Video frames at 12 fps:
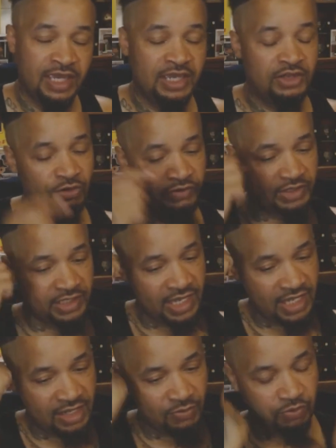Hangover
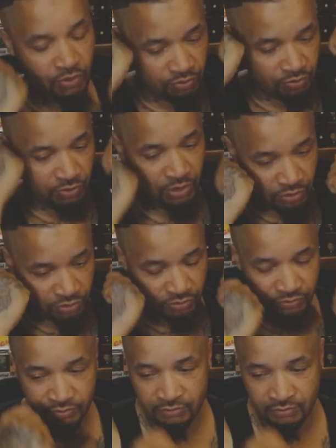Gang, whoop, whoop.